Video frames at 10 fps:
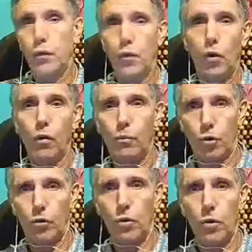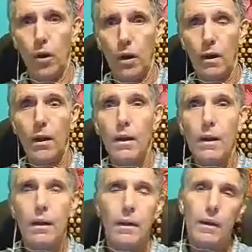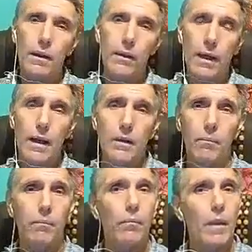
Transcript: to follow protocol, then